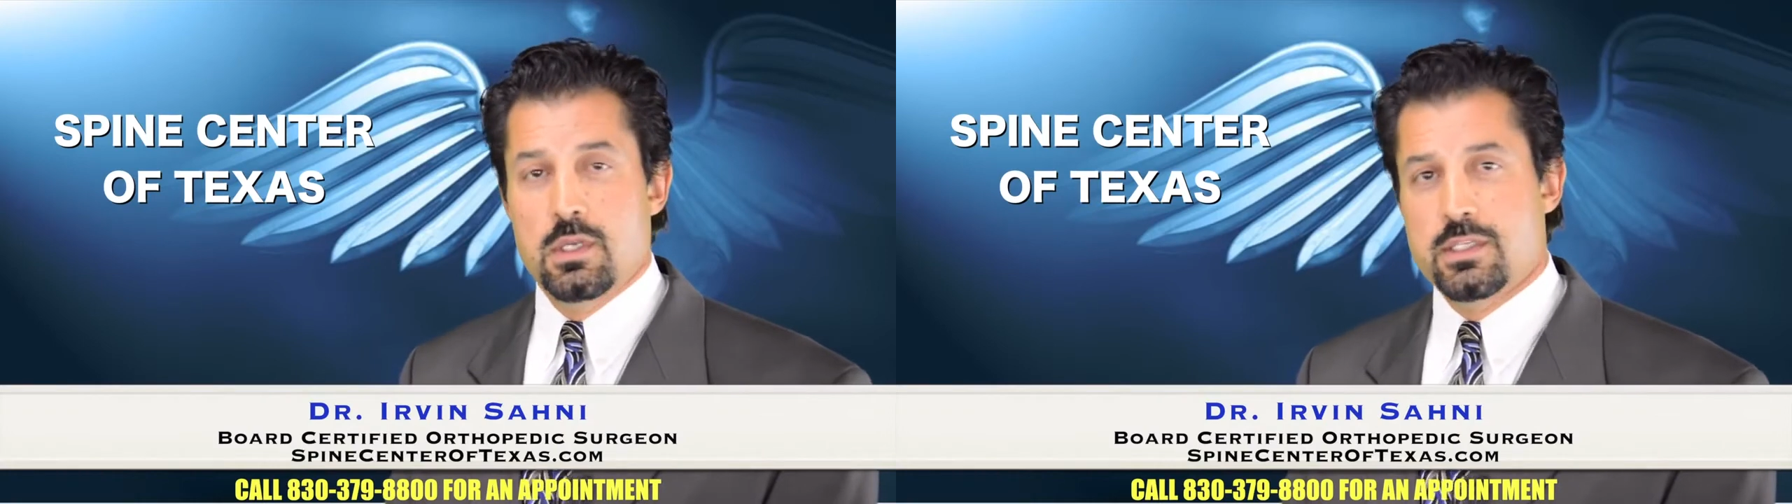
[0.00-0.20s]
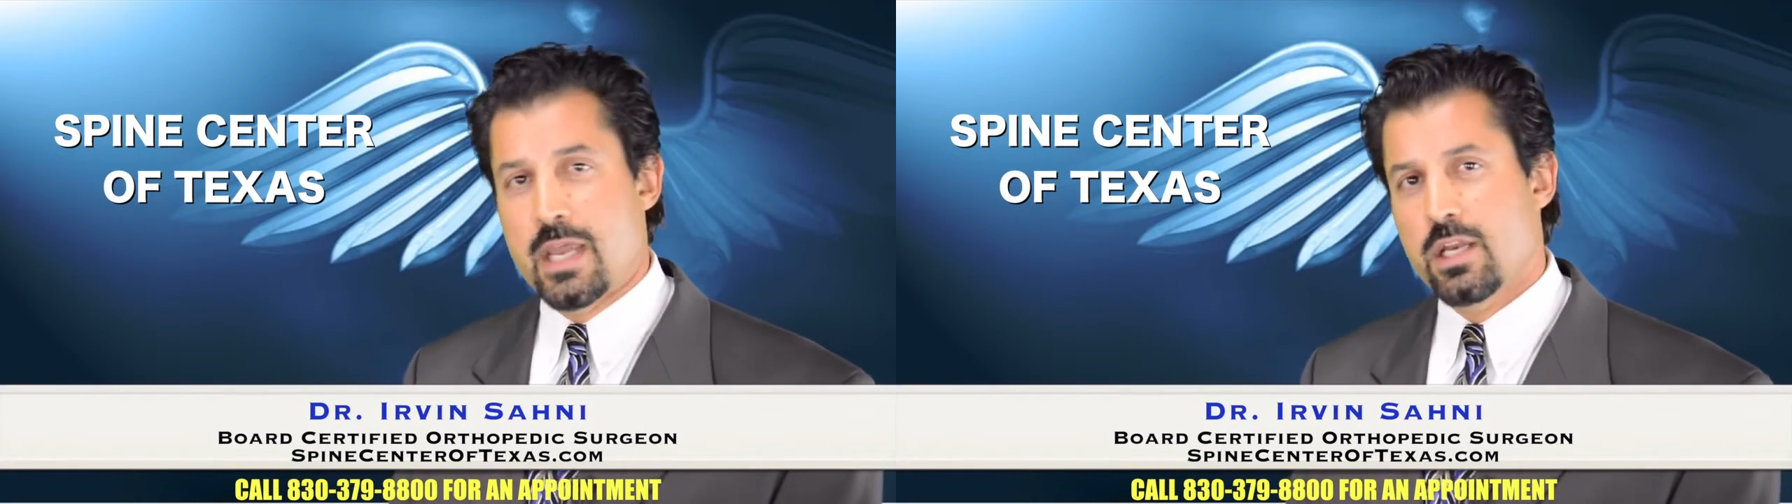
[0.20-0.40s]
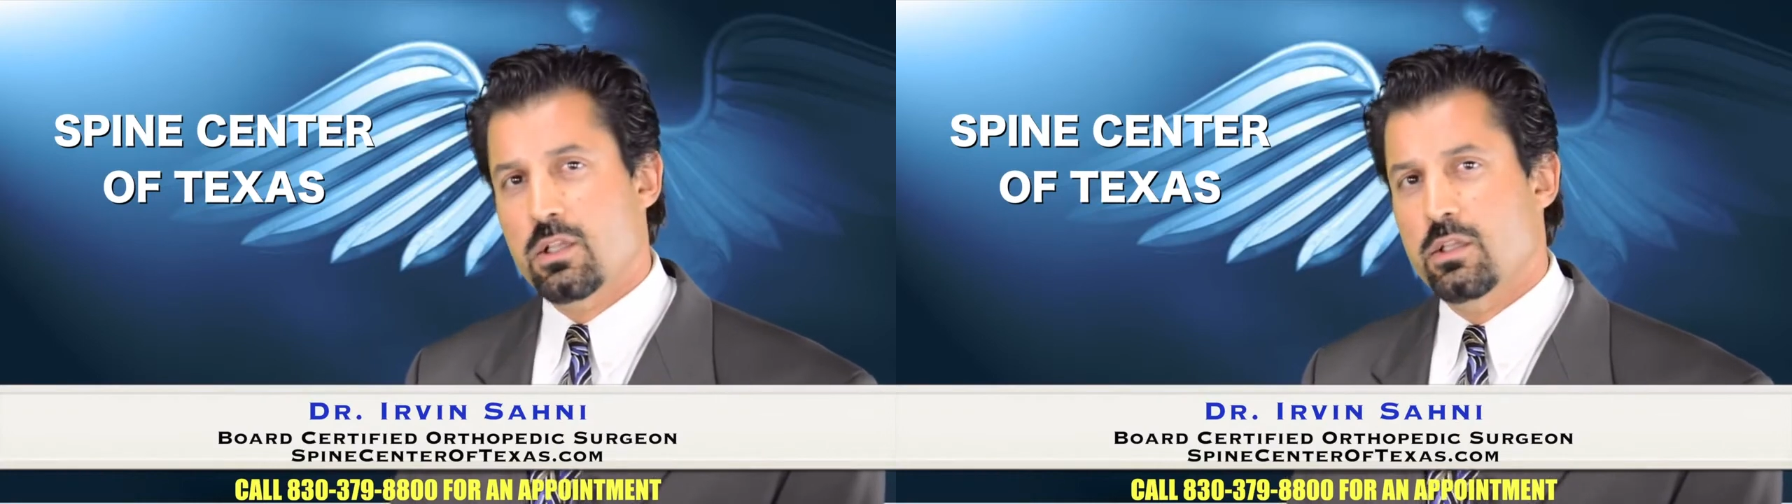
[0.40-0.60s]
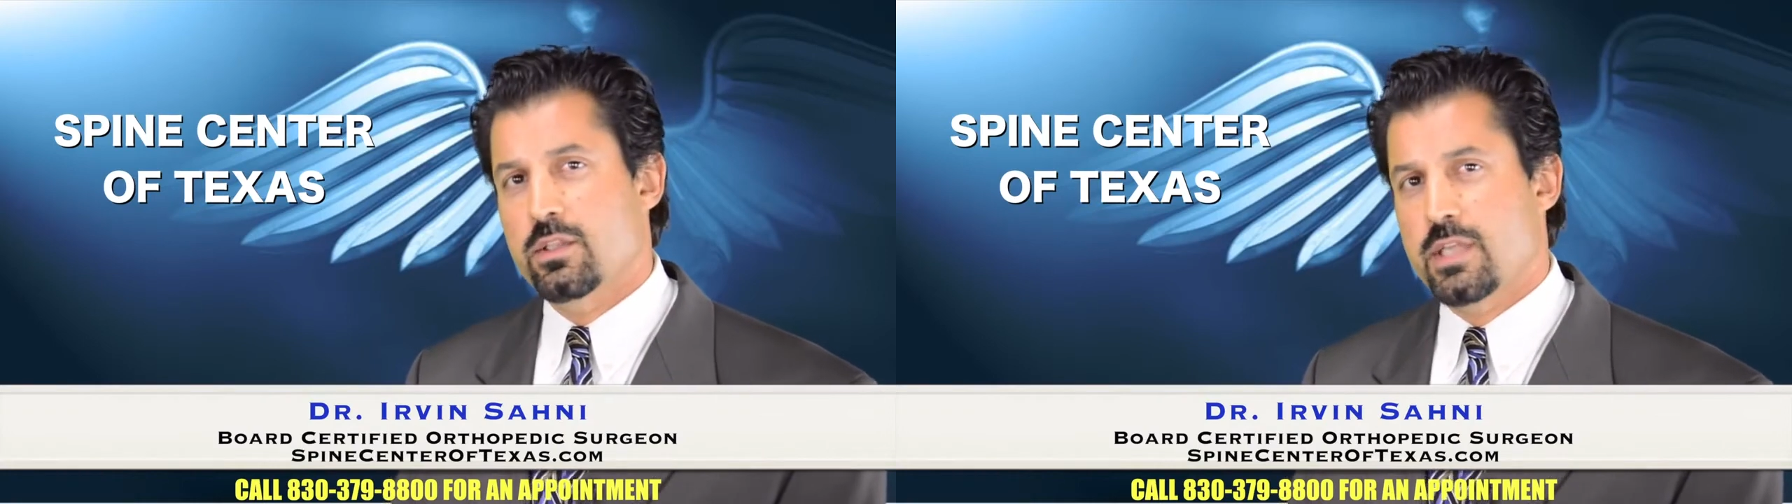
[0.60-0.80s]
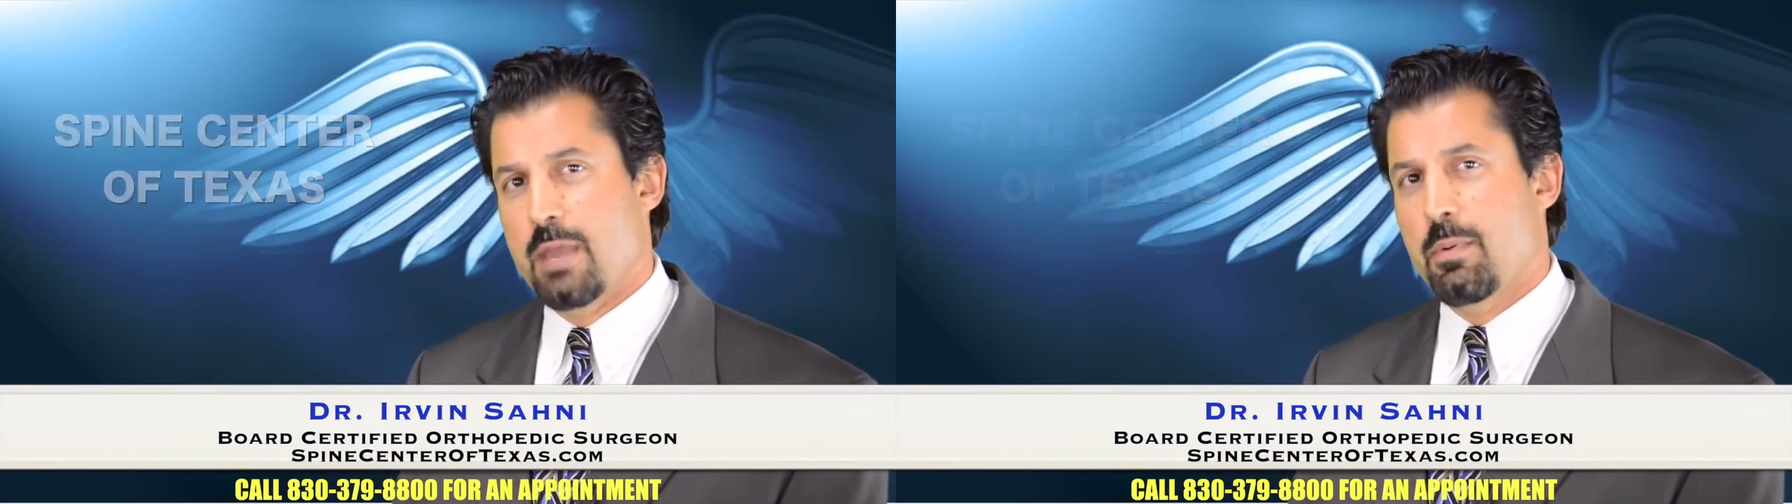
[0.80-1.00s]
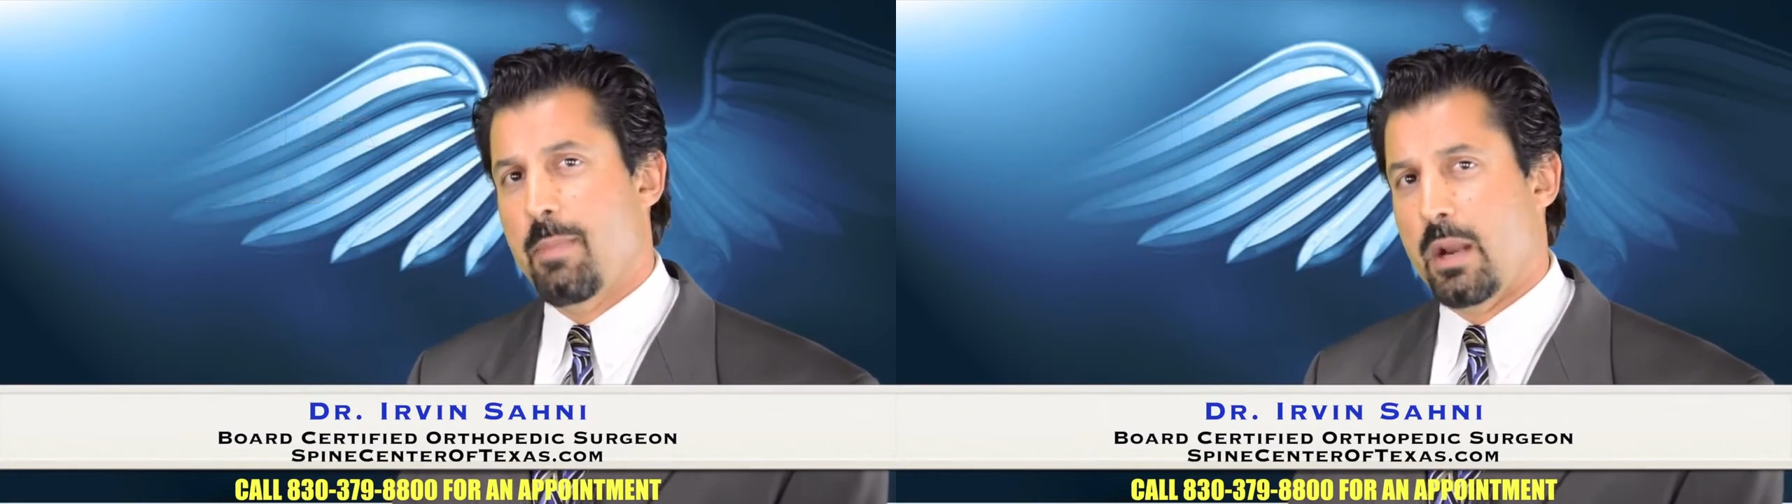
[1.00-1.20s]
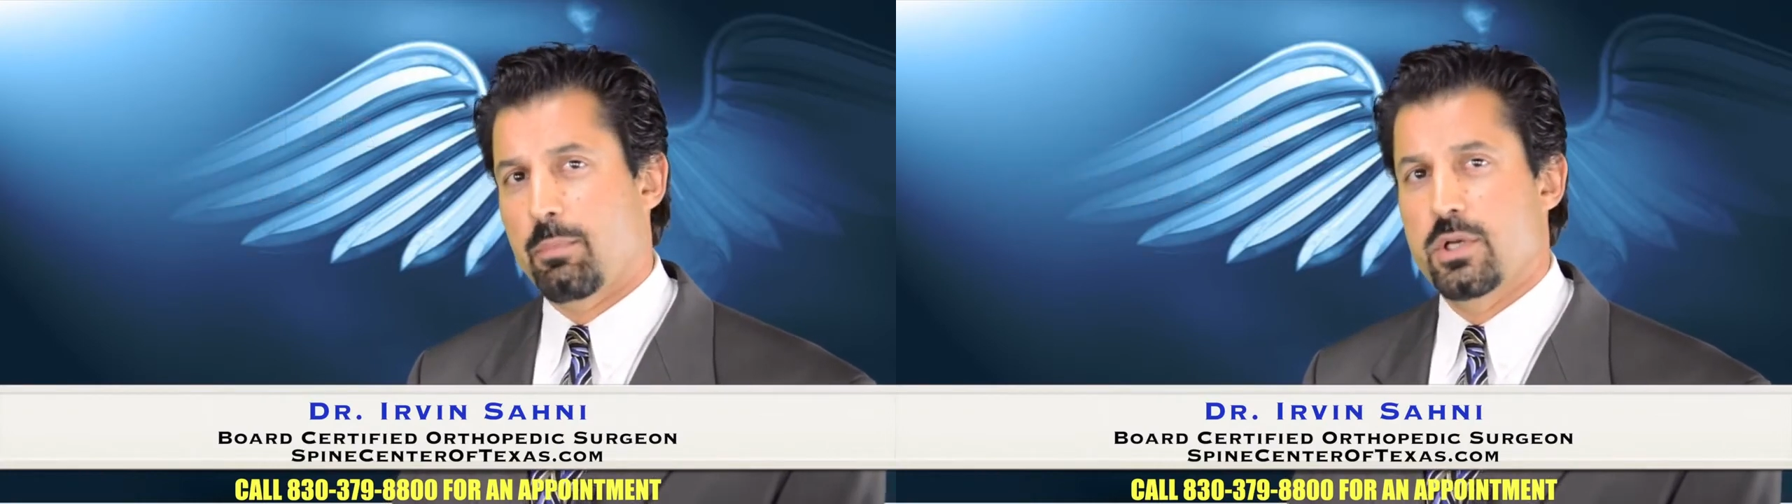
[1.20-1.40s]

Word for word: Technically, the type of back